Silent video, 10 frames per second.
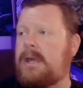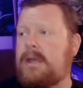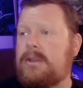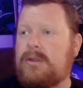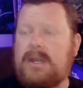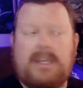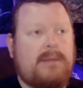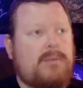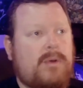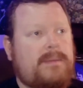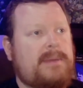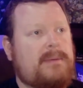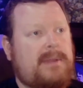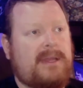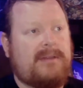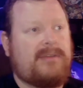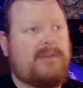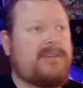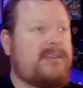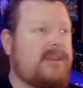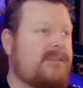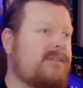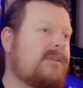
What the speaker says: you're going to get more people playing at 50 cents.